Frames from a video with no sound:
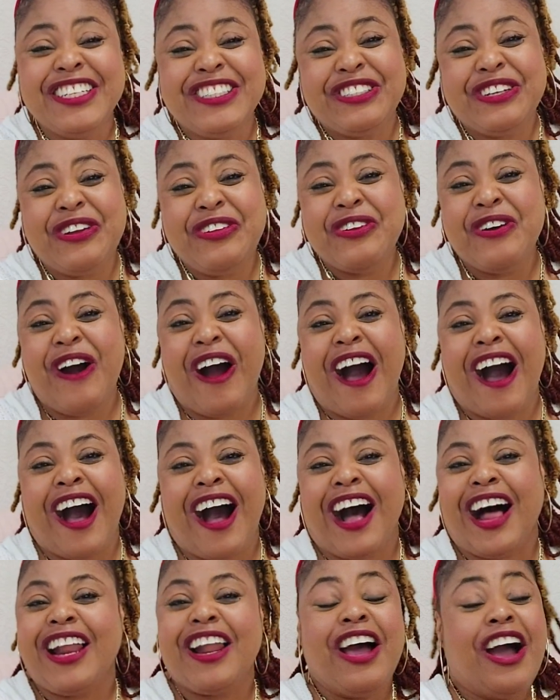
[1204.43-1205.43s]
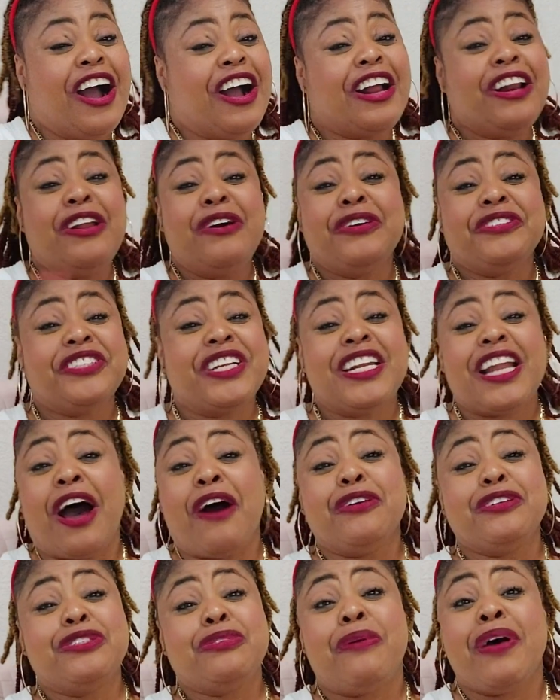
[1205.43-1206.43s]
to you all closing
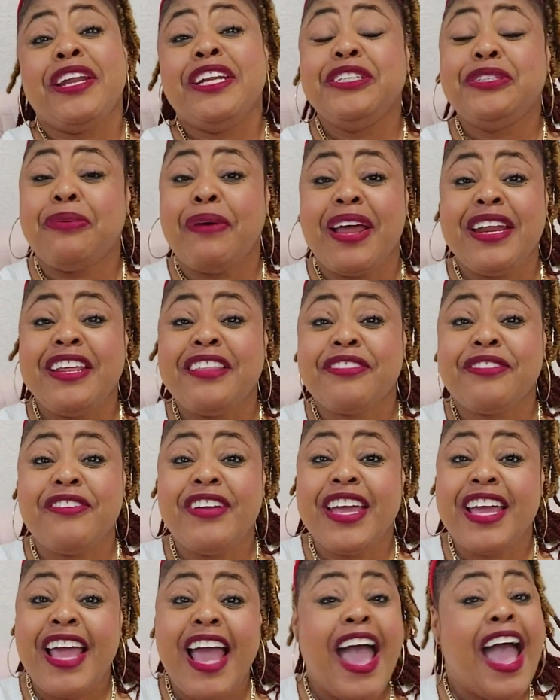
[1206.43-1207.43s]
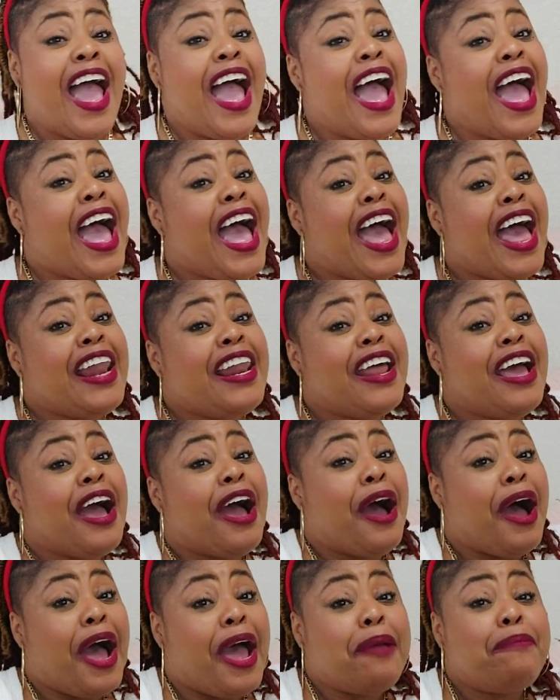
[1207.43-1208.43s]
out 2023. And
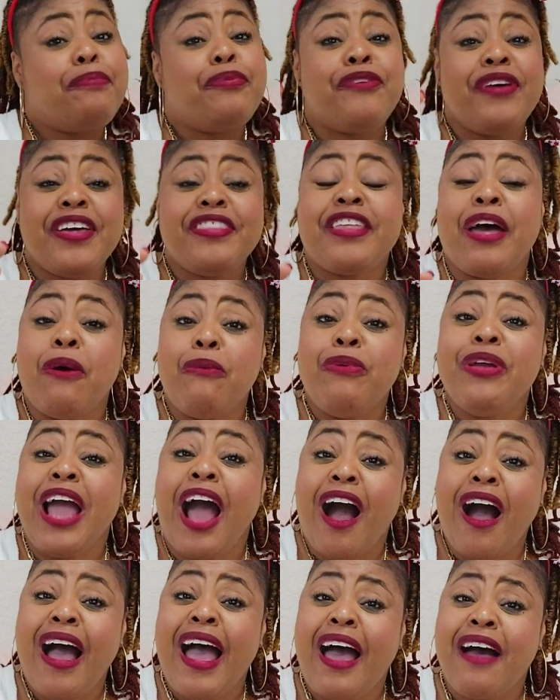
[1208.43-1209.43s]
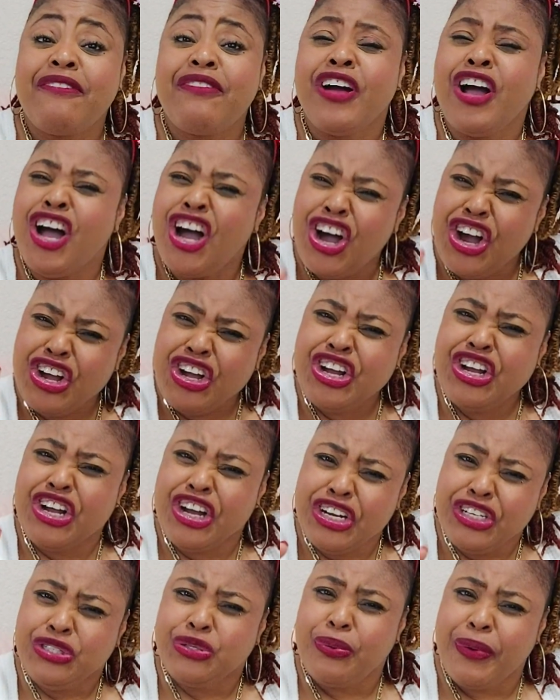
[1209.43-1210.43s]
I pray that we have a
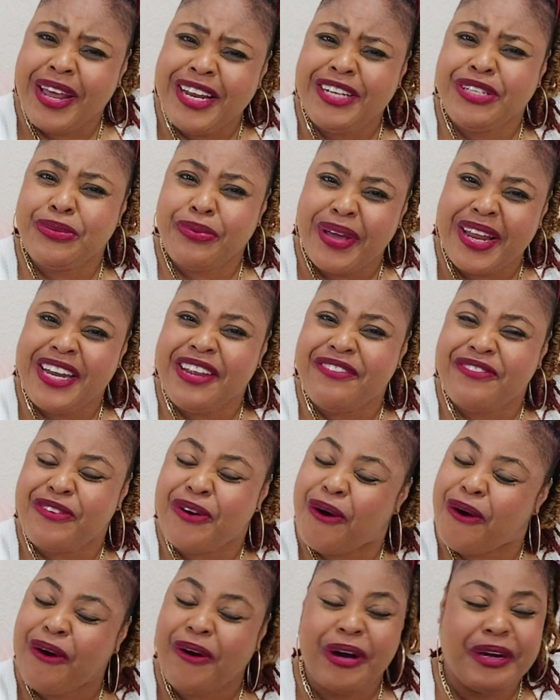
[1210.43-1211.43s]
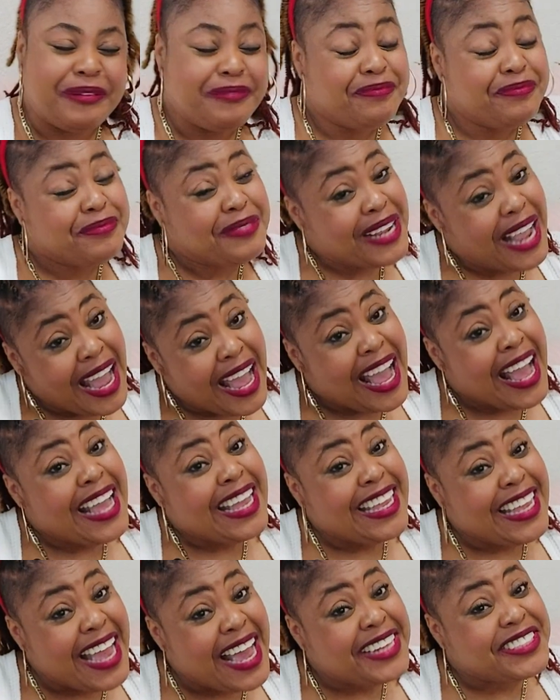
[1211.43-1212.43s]
good 2024.
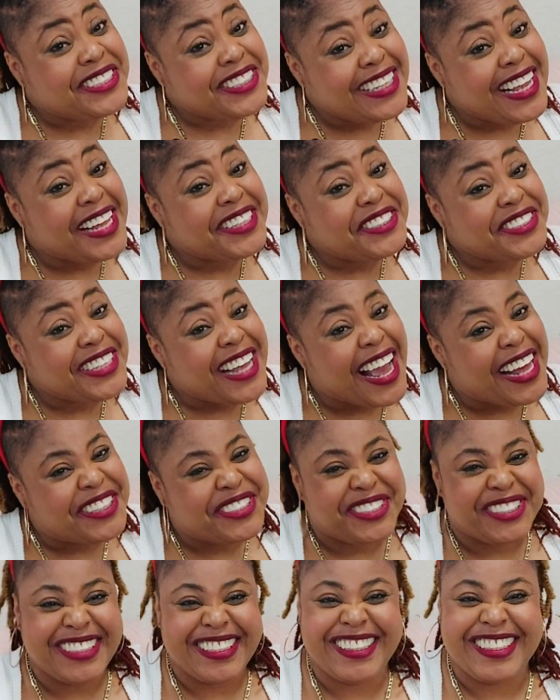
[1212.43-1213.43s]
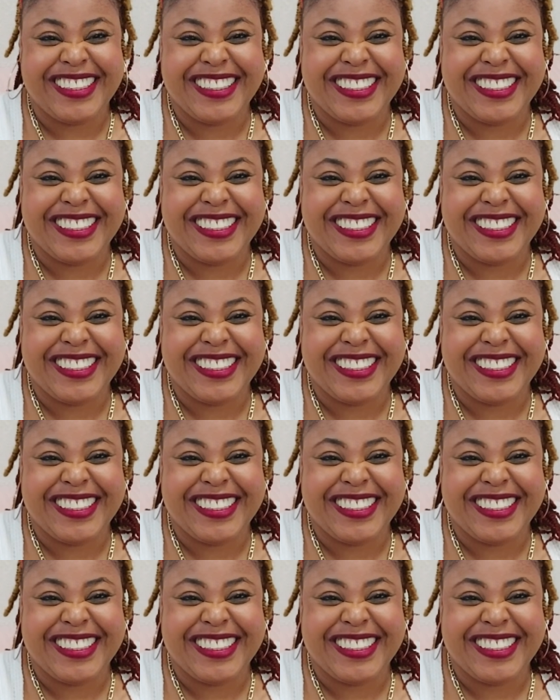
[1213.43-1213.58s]
Yes, yes, yes.